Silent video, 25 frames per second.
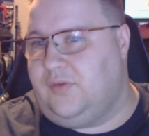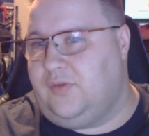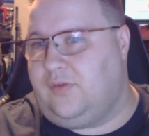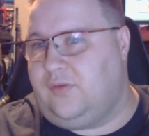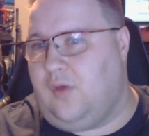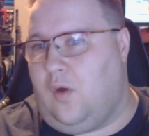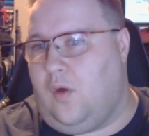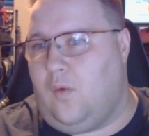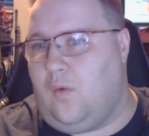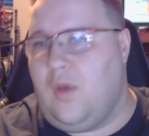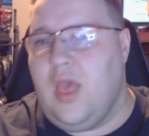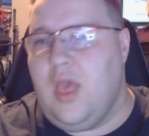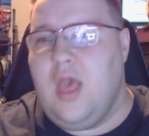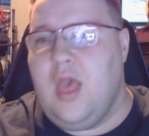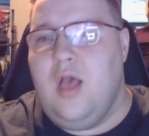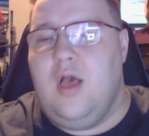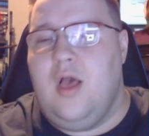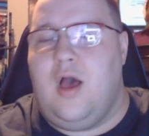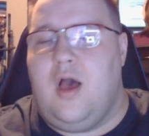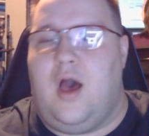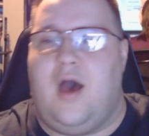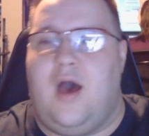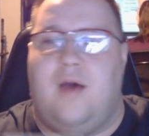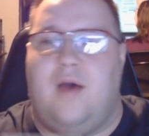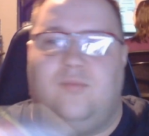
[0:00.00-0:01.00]
So
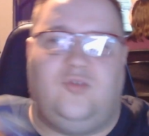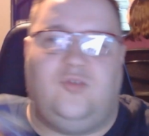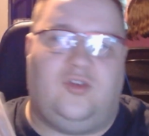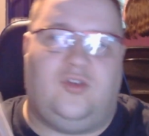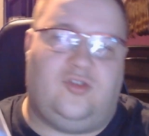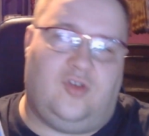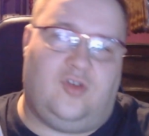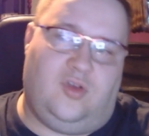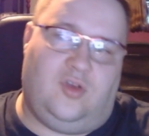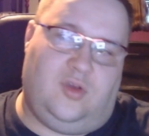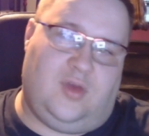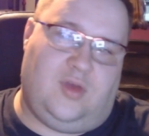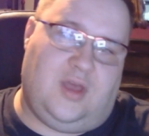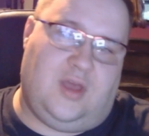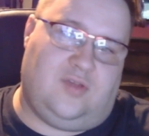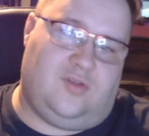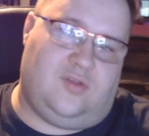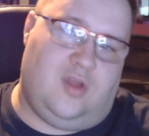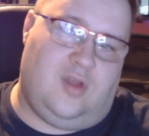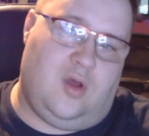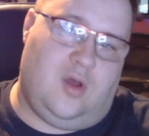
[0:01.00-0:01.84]
just so you guys